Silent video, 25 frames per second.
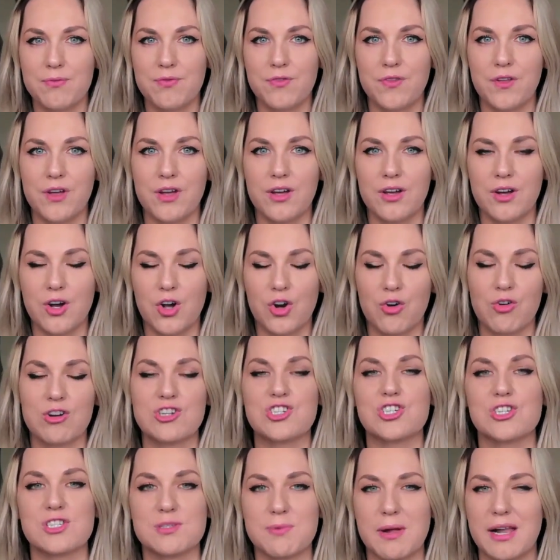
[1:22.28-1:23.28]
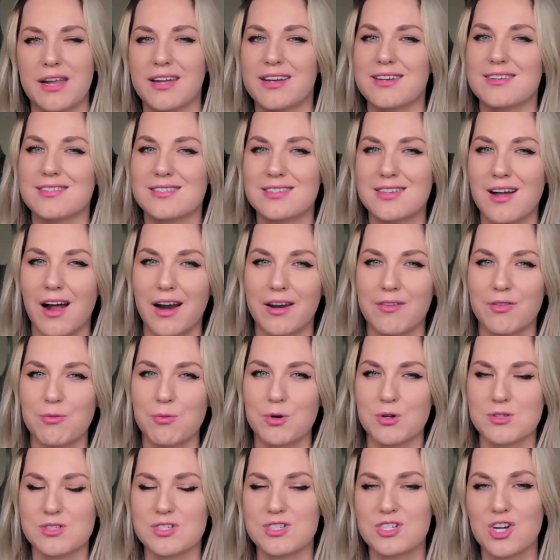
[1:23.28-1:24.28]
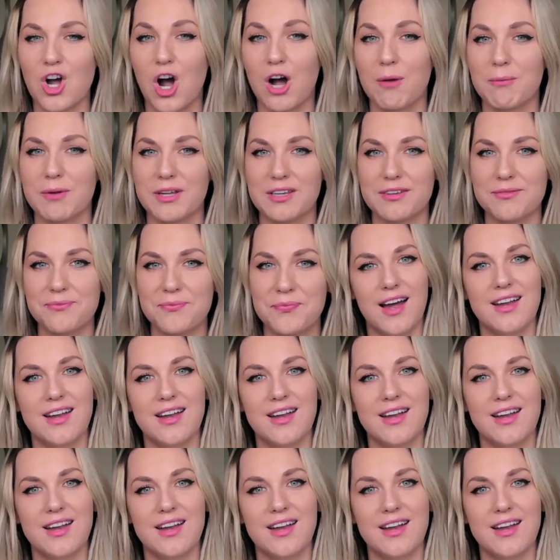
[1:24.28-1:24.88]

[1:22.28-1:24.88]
the original spelling is kind of the most common.